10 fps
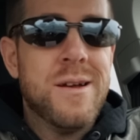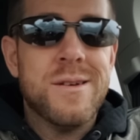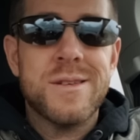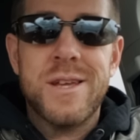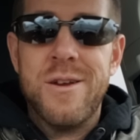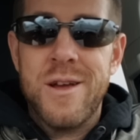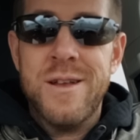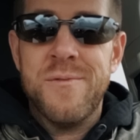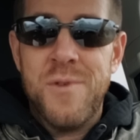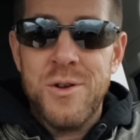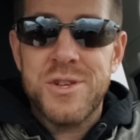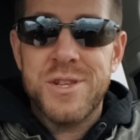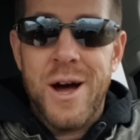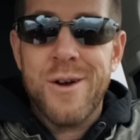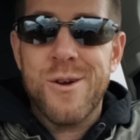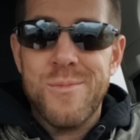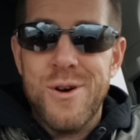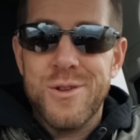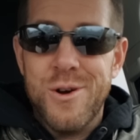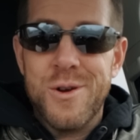So you're in full stalker
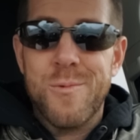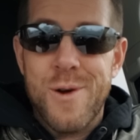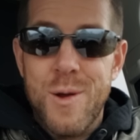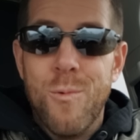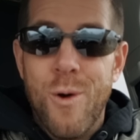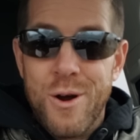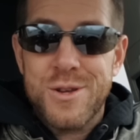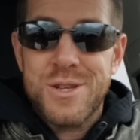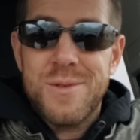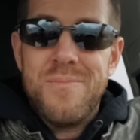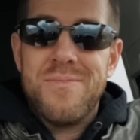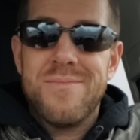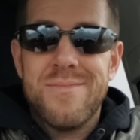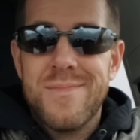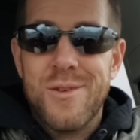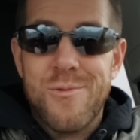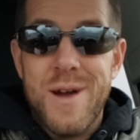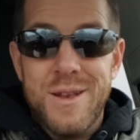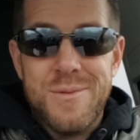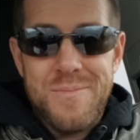mode going to where he works.
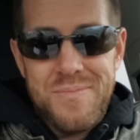Great.